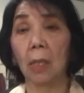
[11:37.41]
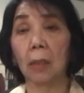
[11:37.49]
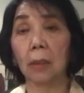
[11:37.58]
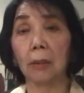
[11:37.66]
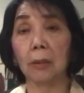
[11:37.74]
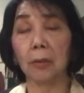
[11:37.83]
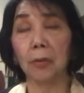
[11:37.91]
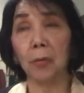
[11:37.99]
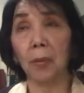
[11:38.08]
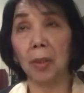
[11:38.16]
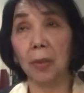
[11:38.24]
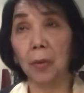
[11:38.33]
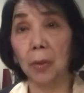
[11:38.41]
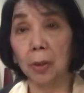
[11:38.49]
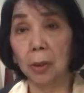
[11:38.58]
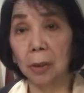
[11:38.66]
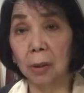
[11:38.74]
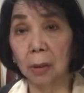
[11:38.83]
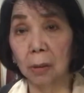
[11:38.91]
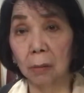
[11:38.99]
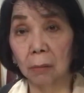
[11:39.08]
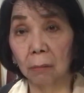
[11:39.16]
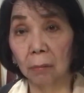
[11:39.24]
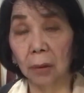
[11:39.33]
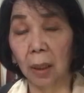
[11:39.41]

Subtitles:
It is usually occurs in the